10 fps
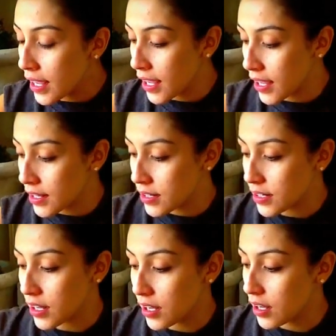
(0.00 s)
and
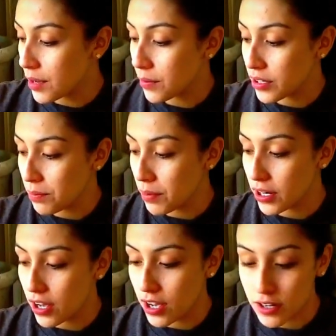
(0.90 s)
I'm gonna
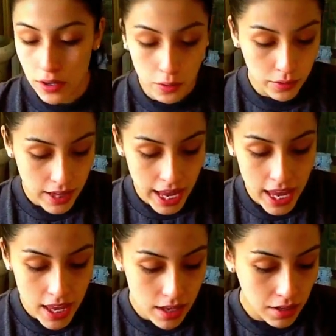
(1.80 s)
put on
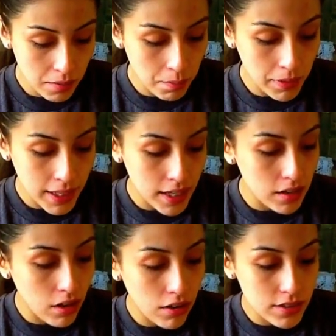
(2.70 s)
Olay
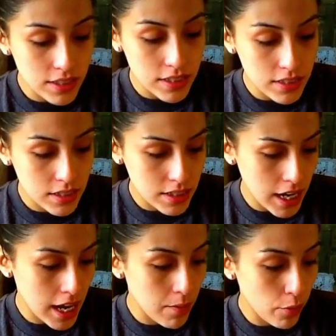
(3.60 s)
Complete All
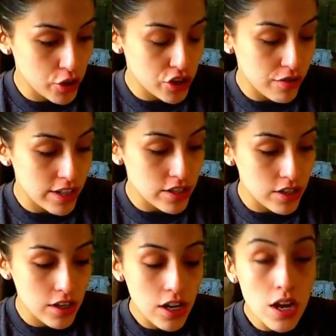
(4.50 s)
Day
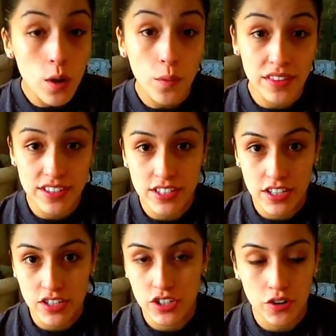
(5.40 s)
Moisturizer with
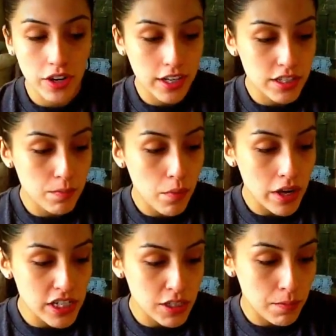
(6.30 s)
sunscreen. It's
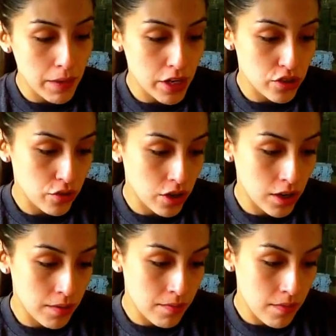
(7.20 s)
broad
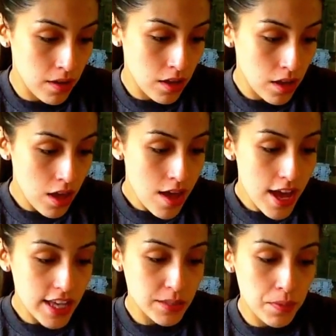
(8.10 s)
spectrum,
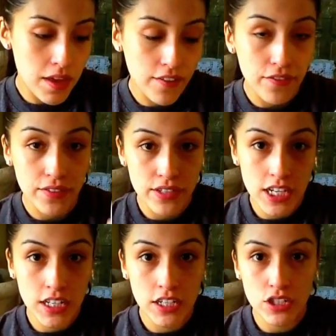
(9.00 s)
SPF
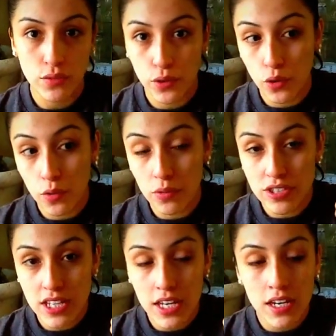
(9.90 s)
15, and it's for normal
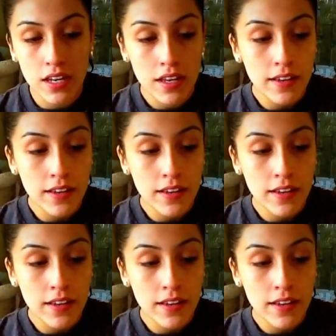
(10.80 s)
skin.